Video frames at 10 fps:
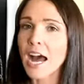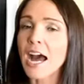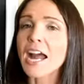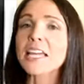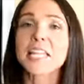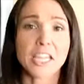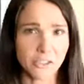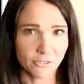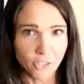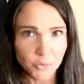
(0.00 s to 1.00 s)
I like
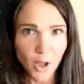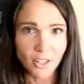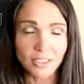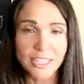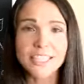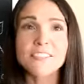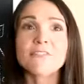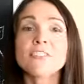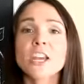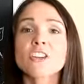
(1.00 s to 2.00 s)
football. It's a
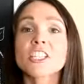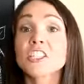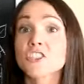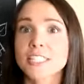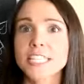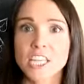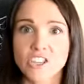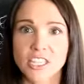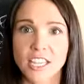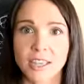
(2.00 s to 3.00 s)
very
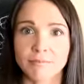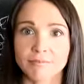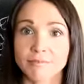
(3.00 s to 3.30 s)
strategic game.